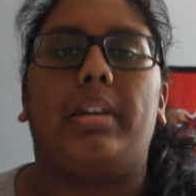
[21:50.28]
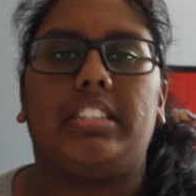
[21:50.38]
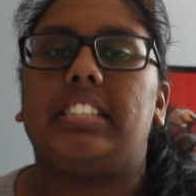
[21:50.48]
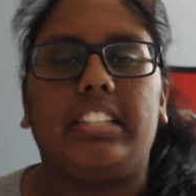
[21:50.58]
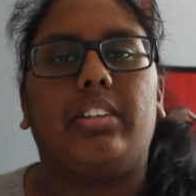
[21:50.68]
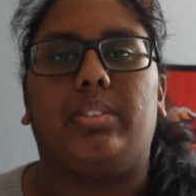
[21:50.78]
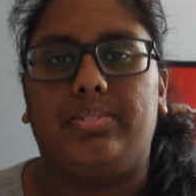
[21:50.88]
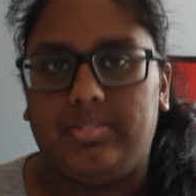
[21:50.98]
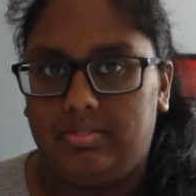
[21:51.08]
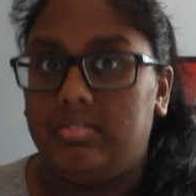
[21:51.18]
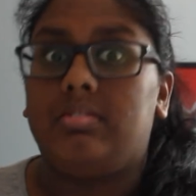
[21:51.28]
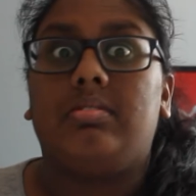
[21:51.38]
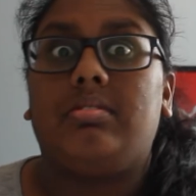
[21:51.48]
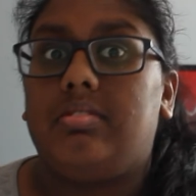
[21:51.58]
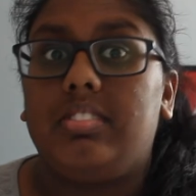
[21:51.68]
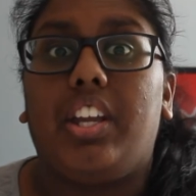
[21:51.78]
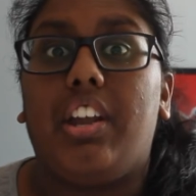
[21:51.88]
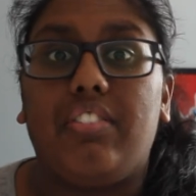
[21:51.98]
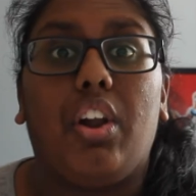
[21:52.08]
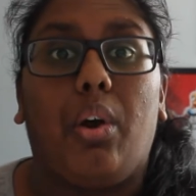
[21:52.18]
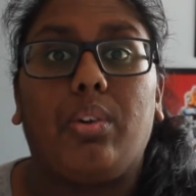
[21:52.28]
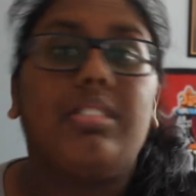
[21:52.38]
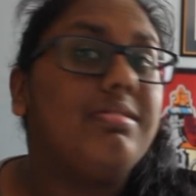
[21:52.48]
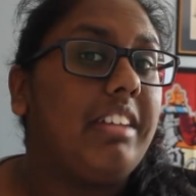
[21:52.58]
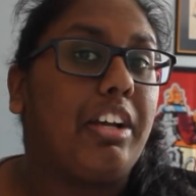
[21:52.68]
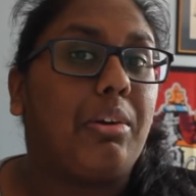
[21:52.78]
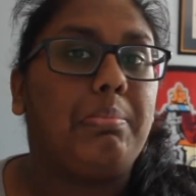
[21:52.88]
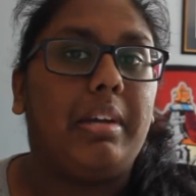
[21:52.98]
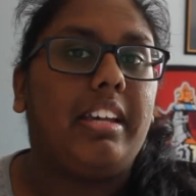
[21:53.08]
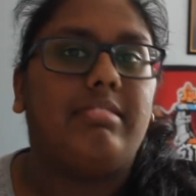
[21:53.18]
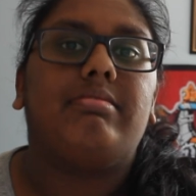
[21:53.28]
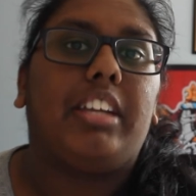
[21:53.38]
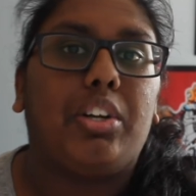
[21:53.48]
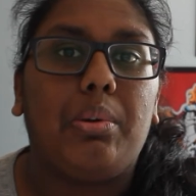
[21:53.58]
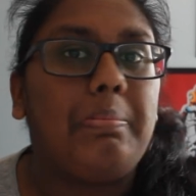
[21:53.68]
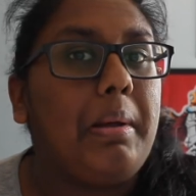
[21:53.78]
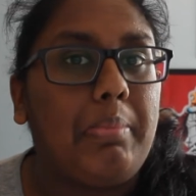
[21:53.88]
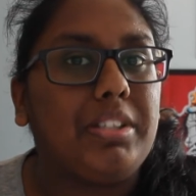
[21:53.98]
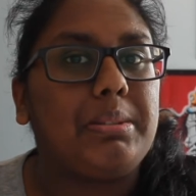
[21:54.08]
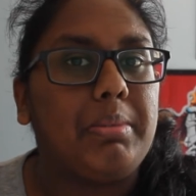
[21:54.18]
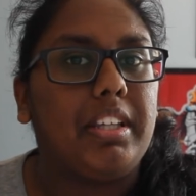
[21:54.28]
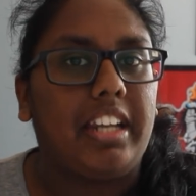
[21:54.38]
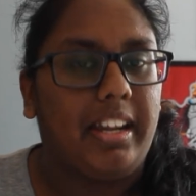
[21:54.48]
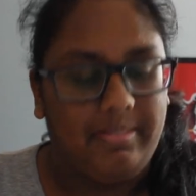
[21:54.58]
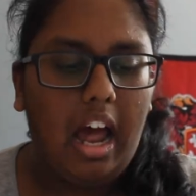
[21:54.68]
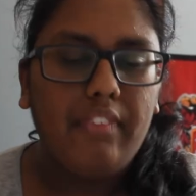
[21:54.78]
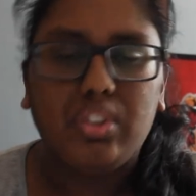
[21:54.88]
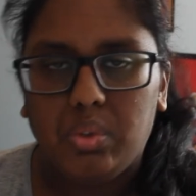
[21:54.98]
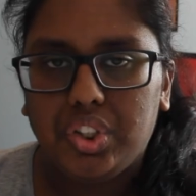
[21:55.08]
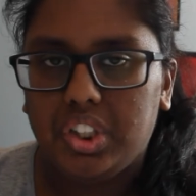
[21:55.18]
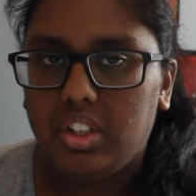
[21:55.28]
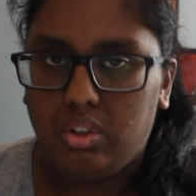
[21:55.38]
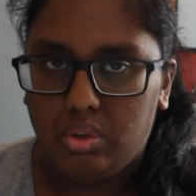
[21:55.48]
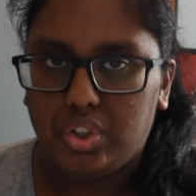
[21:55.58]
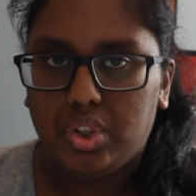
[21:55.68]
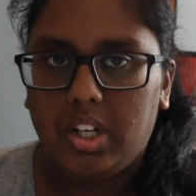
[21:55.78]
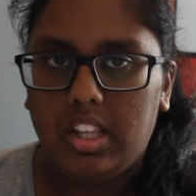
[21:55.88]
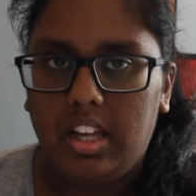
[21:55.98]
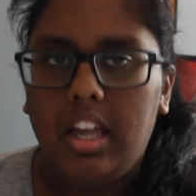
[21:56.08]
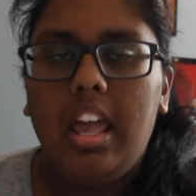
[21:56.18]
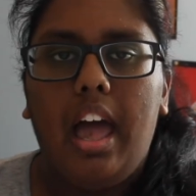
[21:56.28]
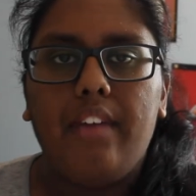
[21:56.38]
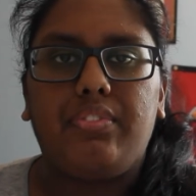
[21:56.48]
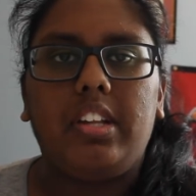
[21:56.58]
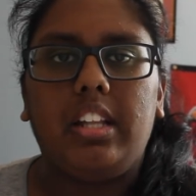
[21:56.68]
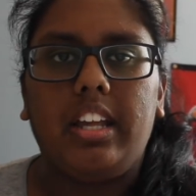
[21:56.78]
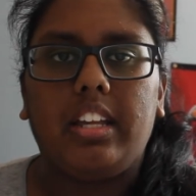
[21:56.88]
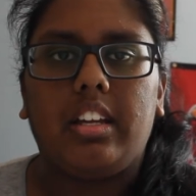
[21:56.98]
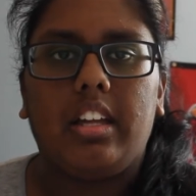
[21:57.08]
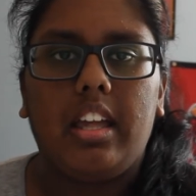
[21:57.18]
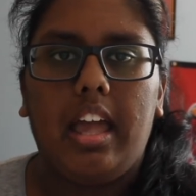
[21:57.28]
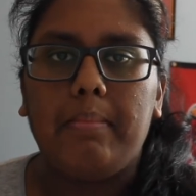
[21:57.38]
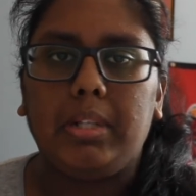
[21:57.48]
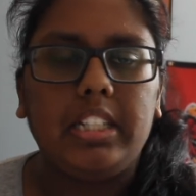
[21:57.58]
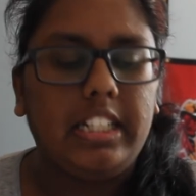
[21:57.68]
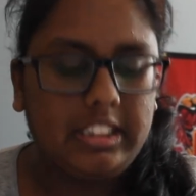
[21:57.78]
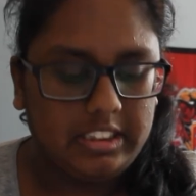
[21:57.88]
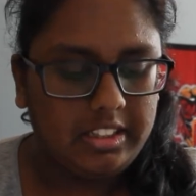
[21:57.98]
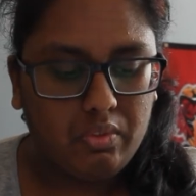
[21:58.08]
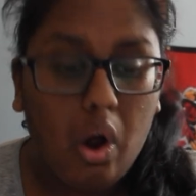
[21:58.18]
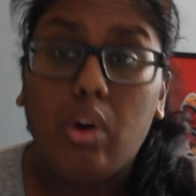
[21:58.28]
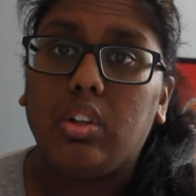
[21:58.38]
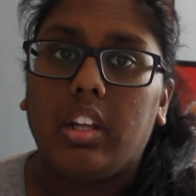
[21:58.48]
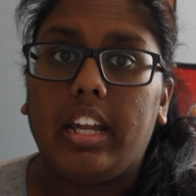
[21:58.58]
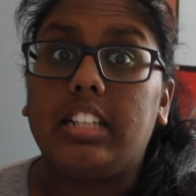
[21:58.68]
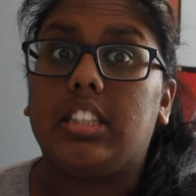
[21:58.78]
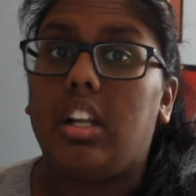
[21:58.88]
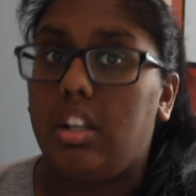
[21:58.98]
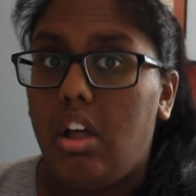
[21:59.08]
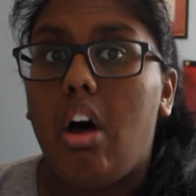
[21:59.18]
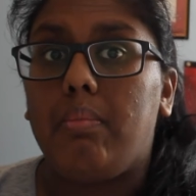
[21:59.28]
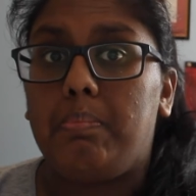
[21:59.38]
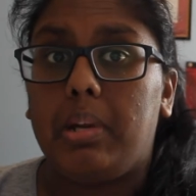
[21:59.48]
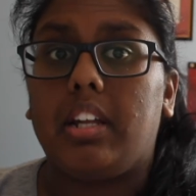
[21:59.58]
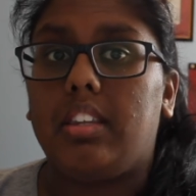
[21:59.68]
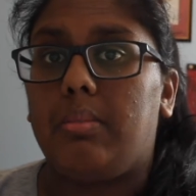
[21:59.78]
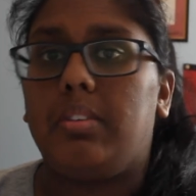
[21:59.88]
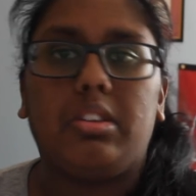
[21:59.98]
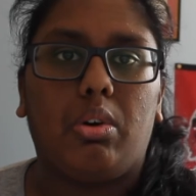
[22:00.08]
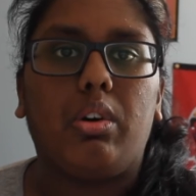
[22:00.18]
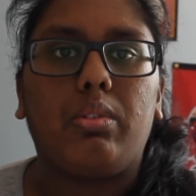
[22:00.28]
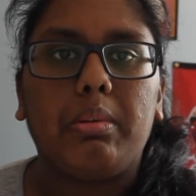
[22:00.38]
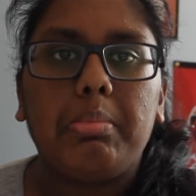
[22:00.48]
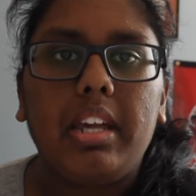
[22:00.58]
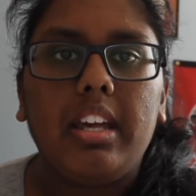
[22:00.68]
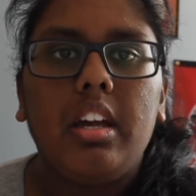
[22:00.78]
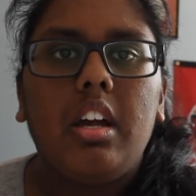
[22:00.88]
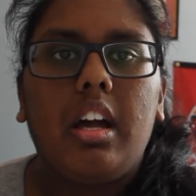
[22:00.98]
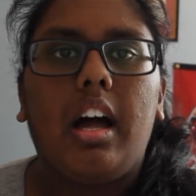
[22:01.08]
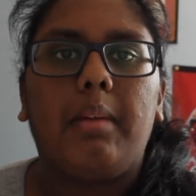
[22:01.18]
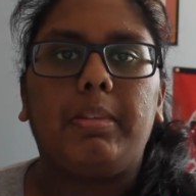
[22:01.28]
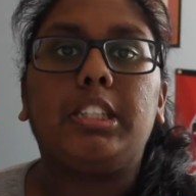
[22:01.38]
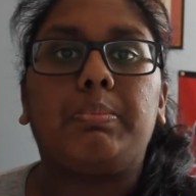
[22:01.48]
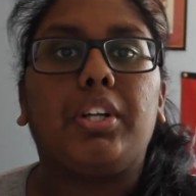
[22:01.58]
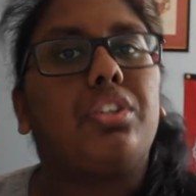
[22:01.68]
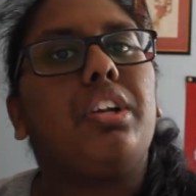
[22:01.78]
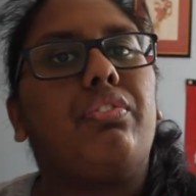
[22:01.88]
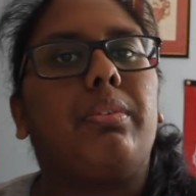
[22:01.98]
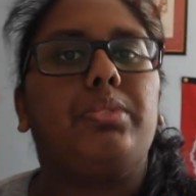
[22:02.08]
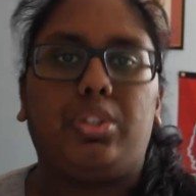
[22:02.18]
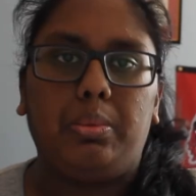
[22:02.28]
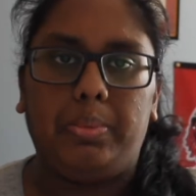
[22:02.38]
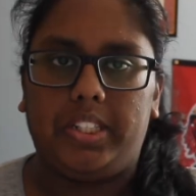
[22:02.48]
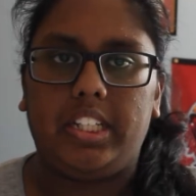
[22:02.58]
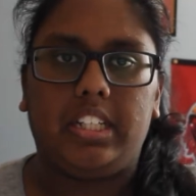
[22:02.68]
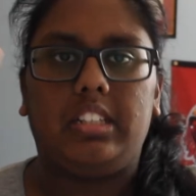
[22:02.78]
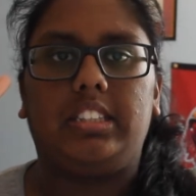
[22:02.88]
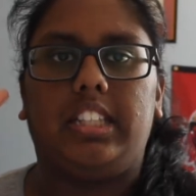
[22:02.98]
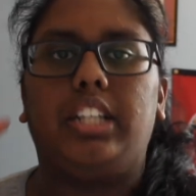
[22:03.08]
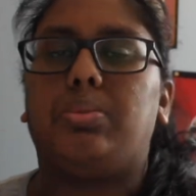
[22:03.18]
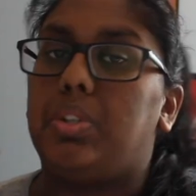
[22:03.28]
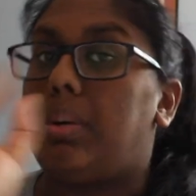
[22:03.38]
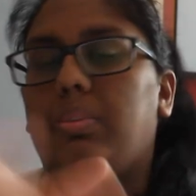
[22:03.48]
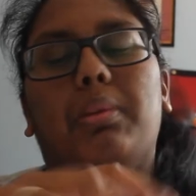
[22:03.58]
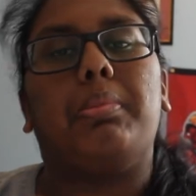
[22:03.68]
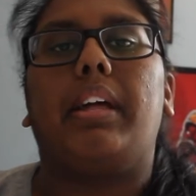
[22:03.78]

but still, you never know. It could be, it could be a possibility. After watching the launch trailer, I feel like Emily's role is a lot bigger than we thought it would be, um, especially from two particular scenes, which I'm going to